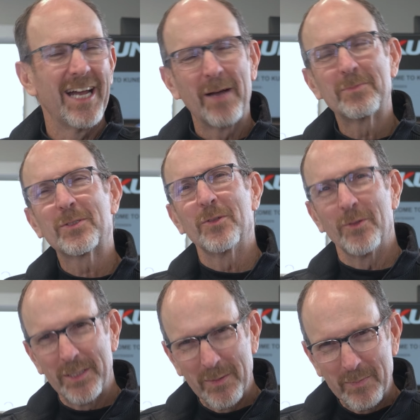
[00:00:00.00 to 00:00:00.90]

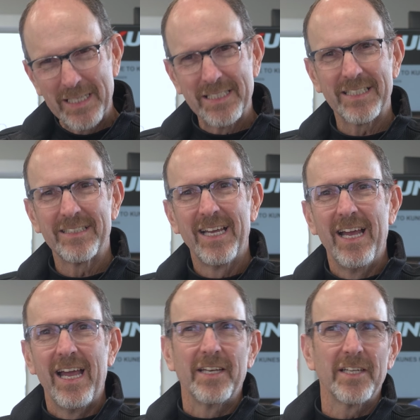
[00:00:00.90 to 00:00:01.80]
Absolutely amazing.
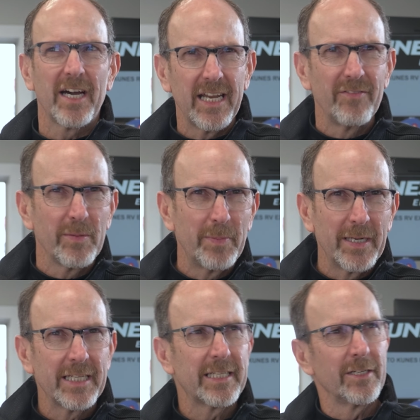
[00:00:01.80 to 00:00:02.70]
Not
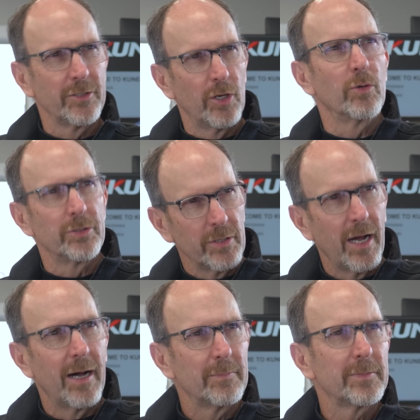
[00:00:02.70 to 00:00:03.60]
everybody can no
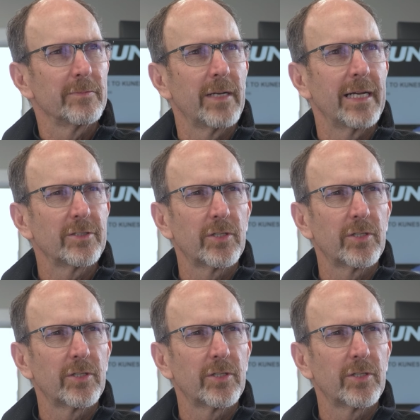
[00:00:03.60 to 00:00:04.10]
drop, right?